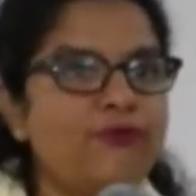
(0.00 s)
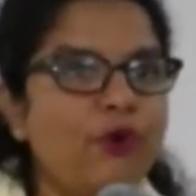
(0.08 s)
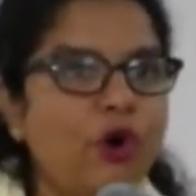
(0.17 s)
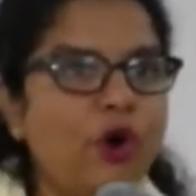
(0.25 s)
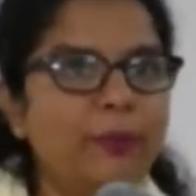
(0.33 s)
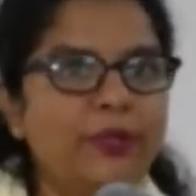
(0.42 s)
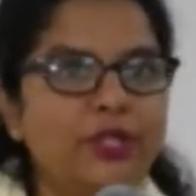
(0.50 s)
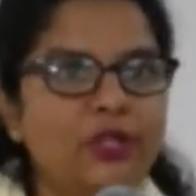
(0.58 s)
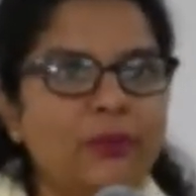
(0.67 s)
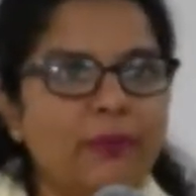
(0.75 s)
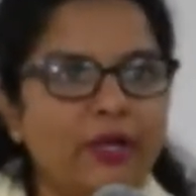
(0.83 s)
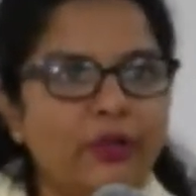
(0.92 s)
formed in
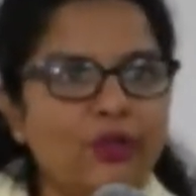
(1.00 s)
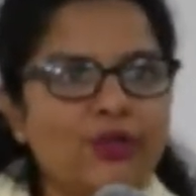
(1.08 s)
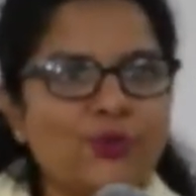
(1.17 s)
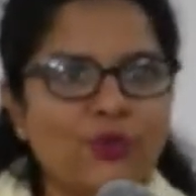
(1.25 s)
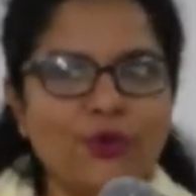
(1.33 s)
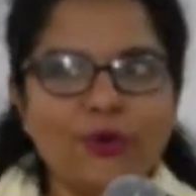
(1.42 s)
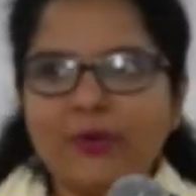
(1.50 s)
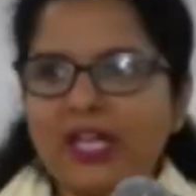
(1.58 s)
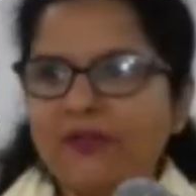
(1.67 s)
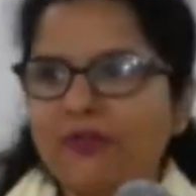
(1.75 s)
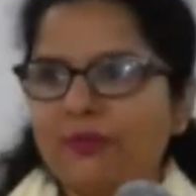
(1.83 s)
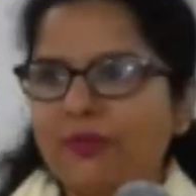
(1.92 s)
your mother's womb
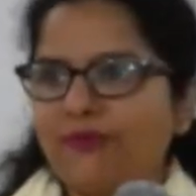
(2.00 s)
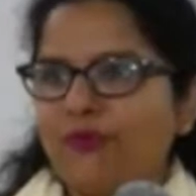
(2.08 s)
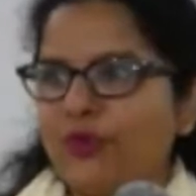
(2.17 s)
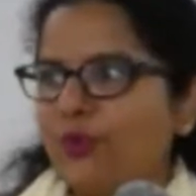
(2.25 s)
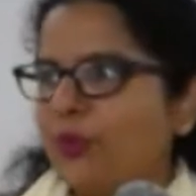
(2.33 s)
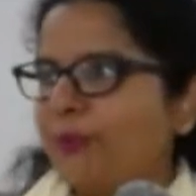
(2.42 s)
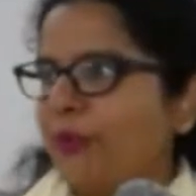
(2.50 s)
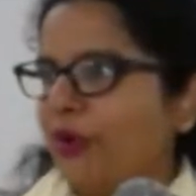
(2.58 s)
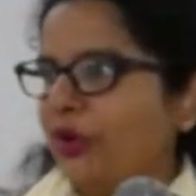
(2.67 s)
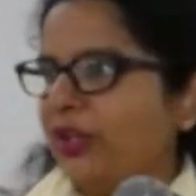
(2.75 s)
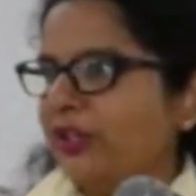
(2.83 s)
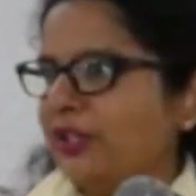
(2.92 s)
even before you were
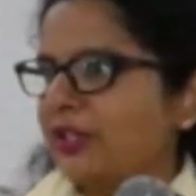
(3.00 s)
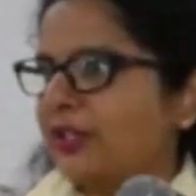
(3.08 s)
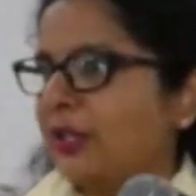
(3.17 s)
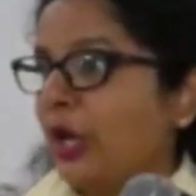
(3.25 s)
born in this